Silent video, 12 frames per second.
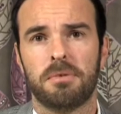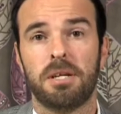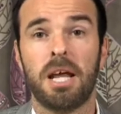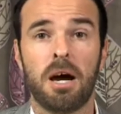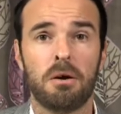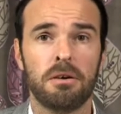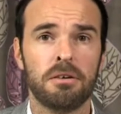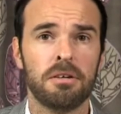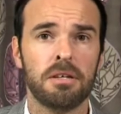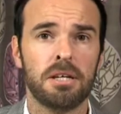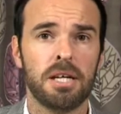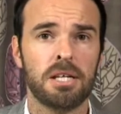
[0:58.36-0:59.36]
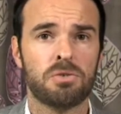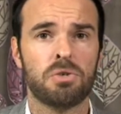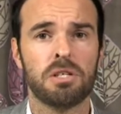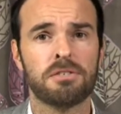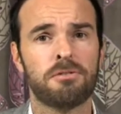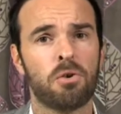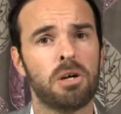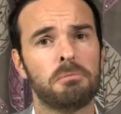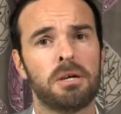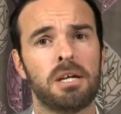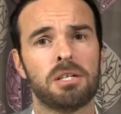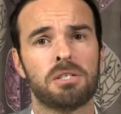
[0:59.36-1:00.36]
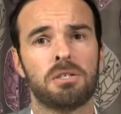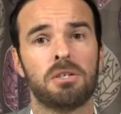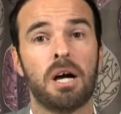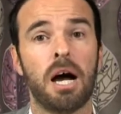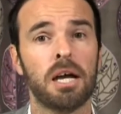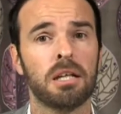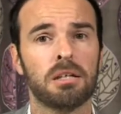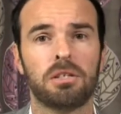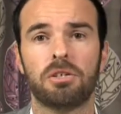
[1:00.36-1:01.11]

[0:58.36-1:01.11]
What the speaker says: Now, Israel's foreign minister Ayalon